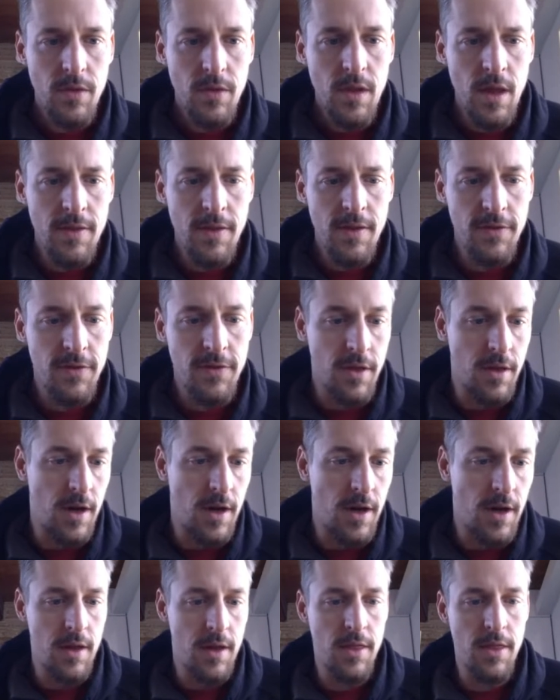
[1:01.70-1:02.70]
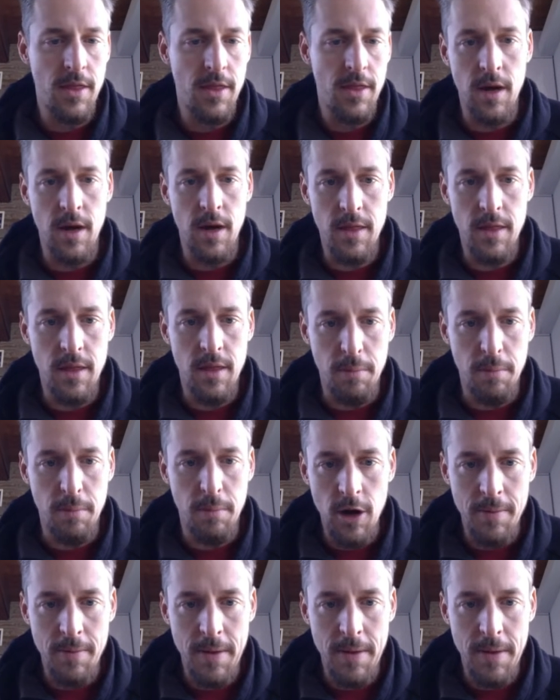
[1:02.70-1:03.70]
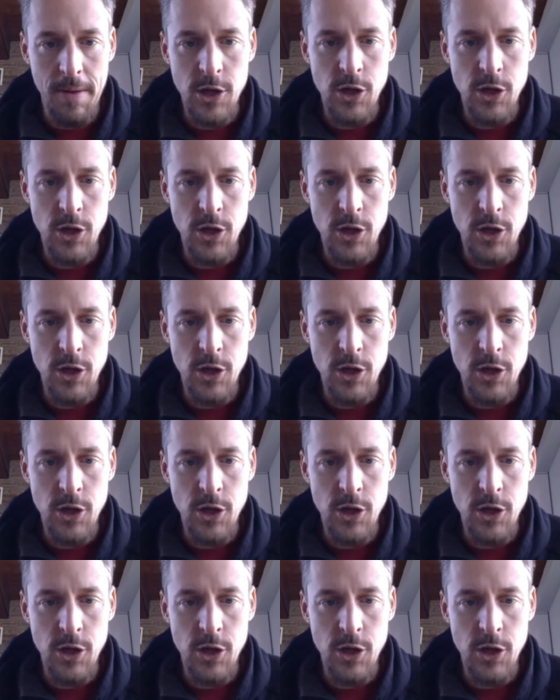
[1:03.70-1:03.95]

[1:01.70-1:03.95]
This is the blog page or the